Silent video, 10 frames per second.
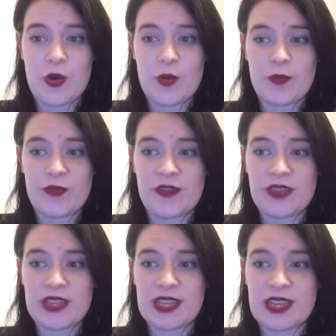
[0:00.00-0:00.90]

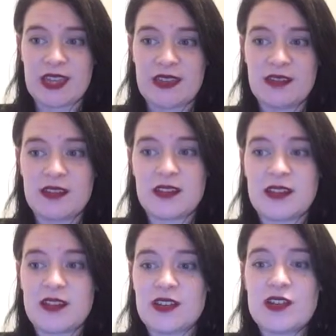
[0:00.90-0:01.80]
hopefully
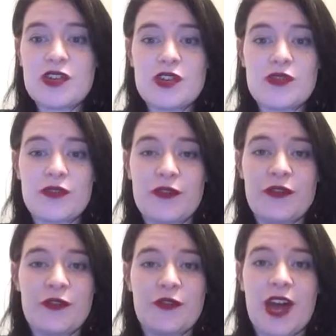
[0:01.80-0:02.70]
you
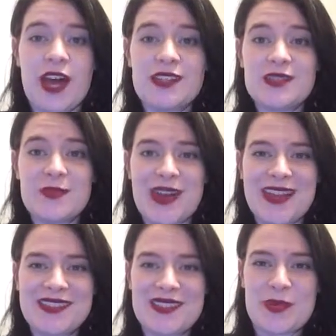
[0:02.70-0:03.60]
find
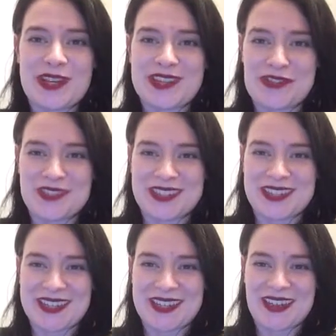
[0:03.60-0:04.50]
mine somewhat
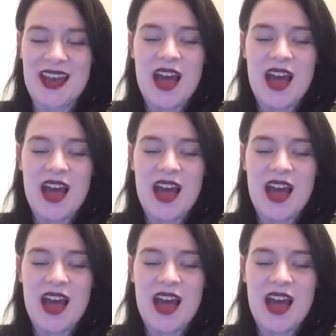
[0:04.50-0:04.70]
interesting.